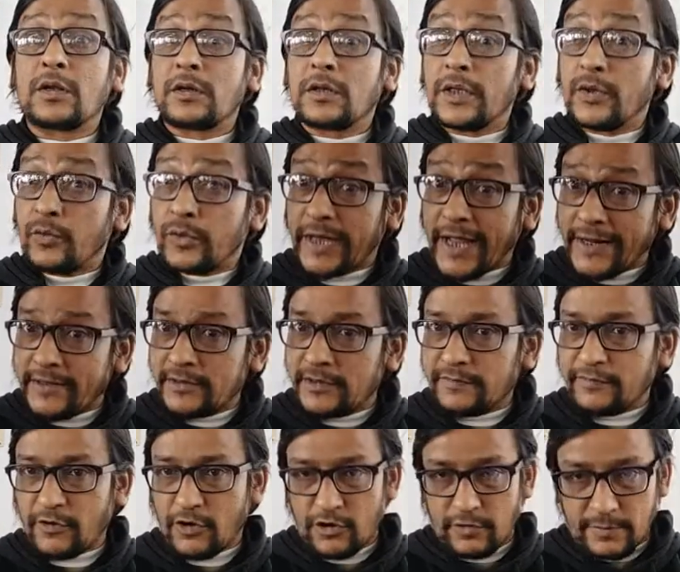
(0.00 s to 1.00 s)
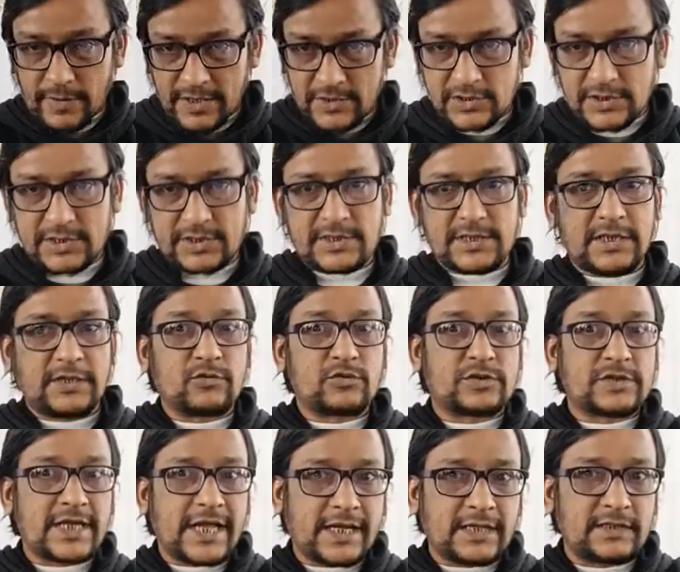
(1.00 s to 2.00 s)
You take the following medicines. You
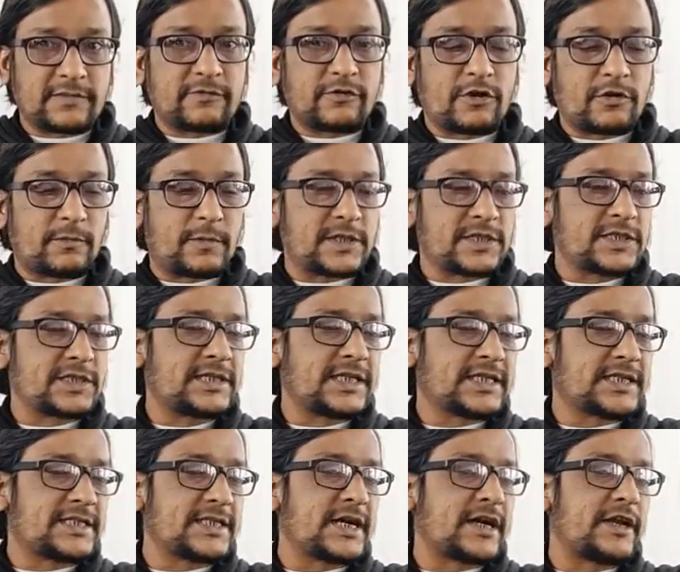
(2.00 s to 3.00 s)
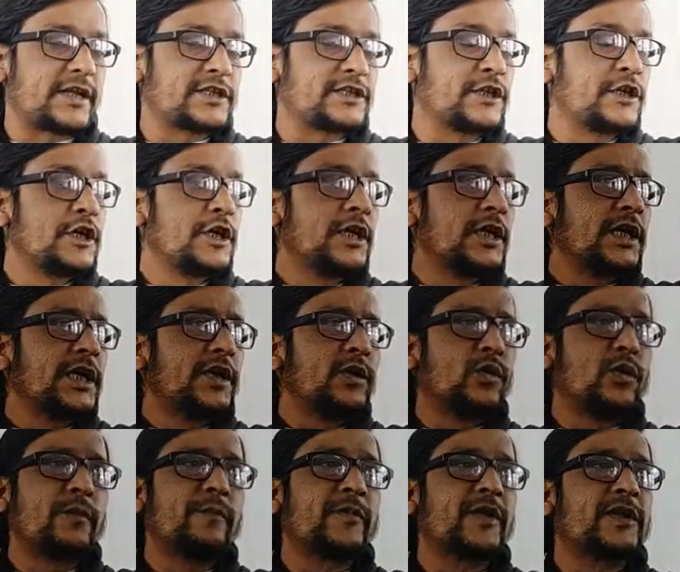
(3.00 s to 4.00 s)
take the following medicine. That's the RX.
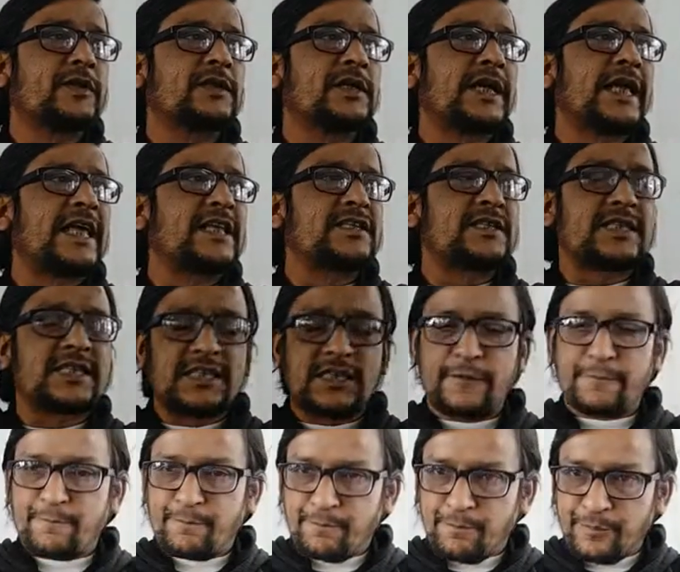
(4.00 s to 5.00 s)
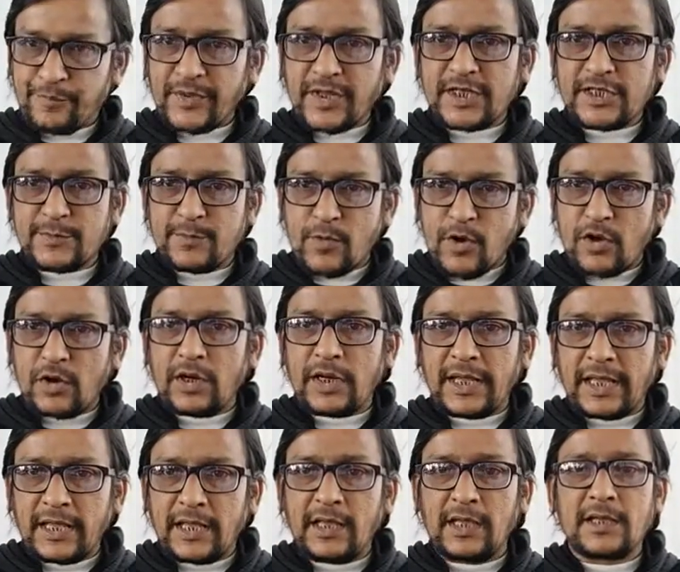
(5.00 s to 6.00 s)
There is the AC, small
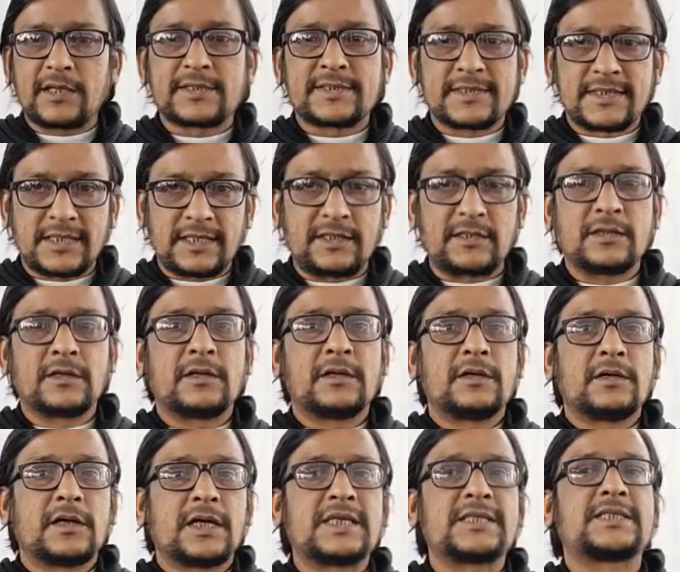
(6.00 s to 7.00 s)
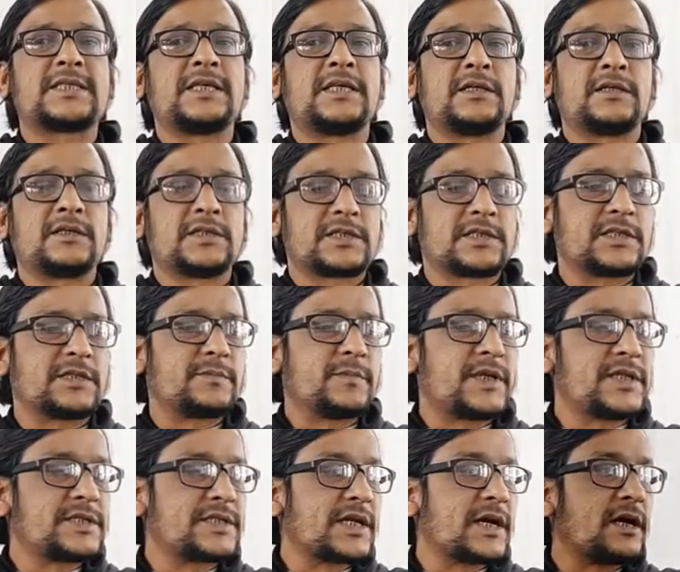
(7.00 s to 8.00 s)
a c. AC. This
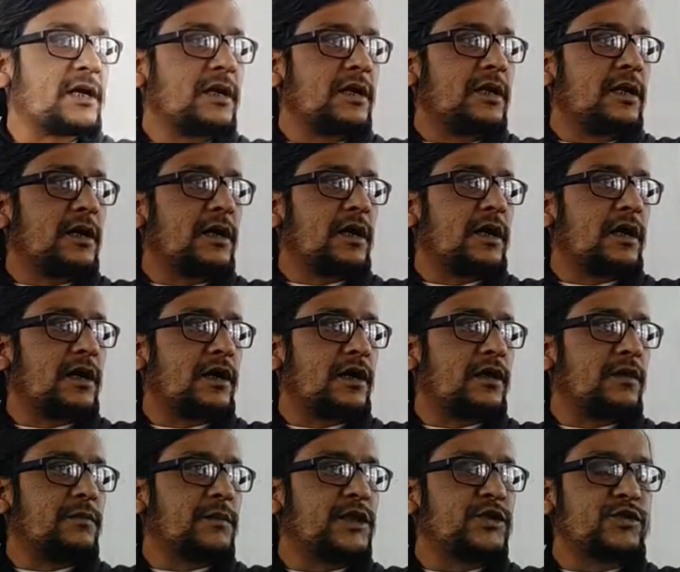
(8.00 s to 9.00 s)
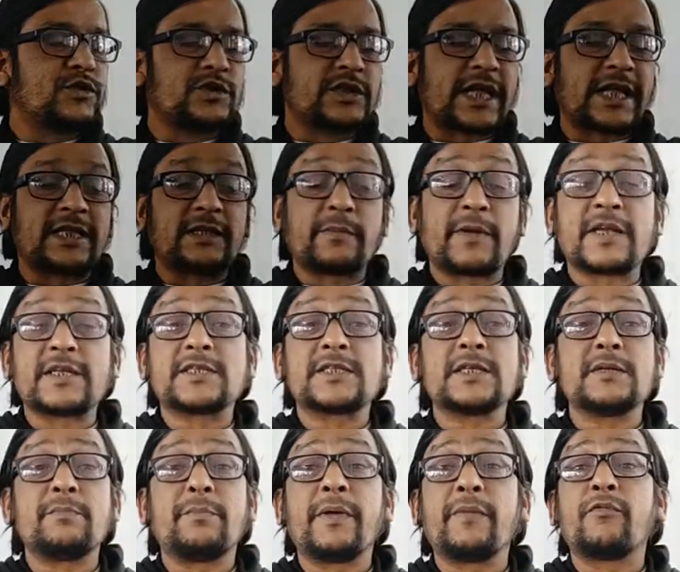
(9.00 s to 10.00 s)
means the you should take the
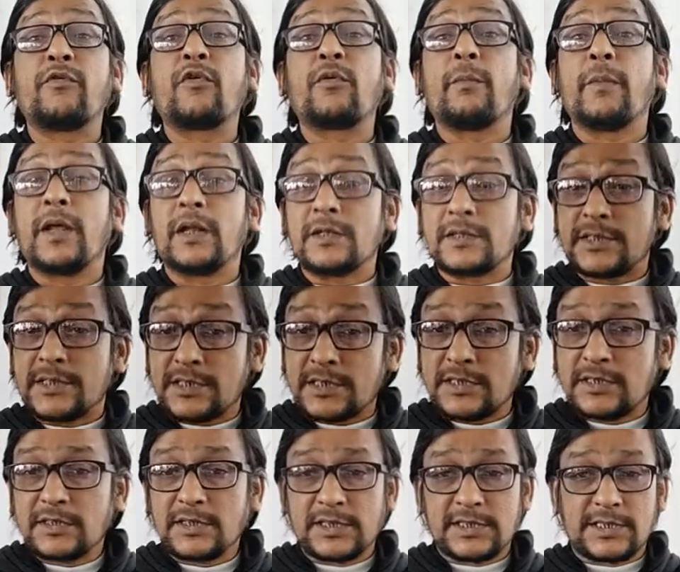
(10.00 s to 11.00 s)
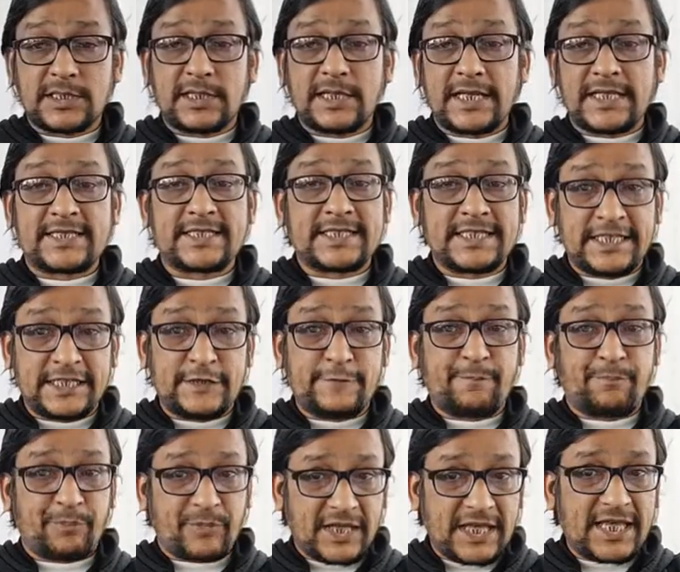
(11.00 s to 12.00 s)
medicine before meals. There is the AC.
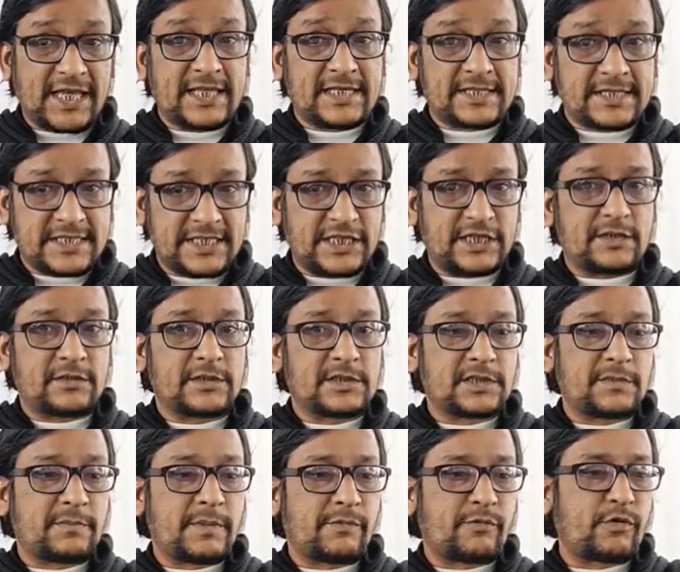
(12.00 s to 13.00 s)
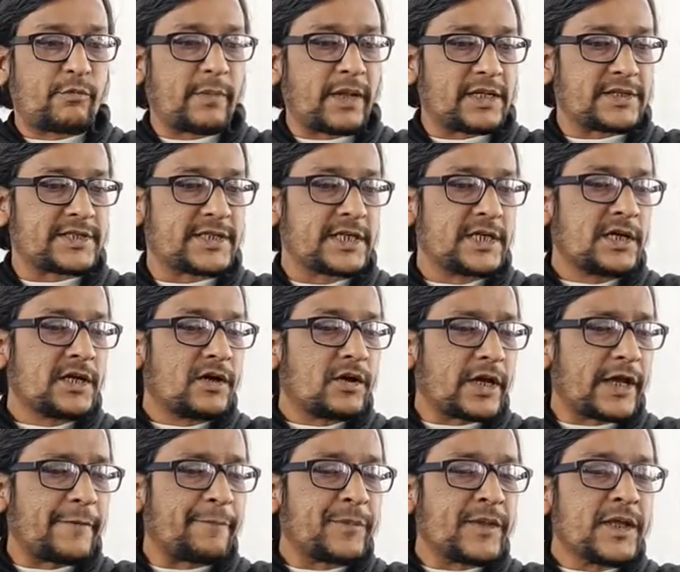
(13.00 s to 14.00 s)
AC. This is the before meals.
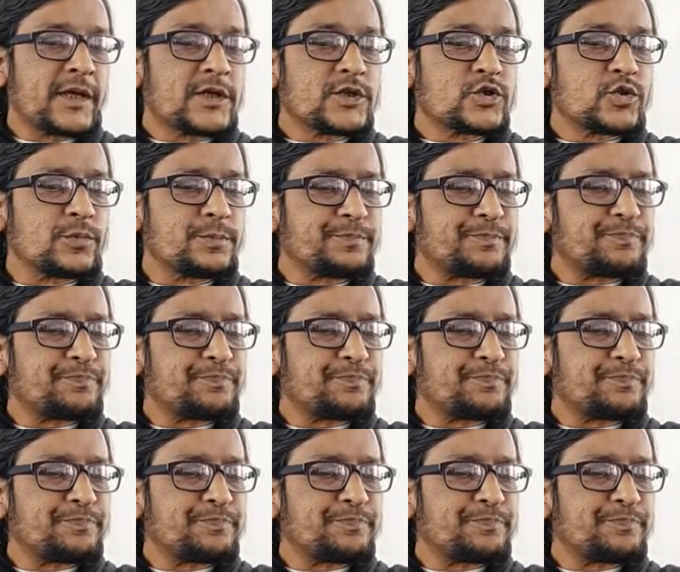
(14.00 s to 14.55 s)
Okay. So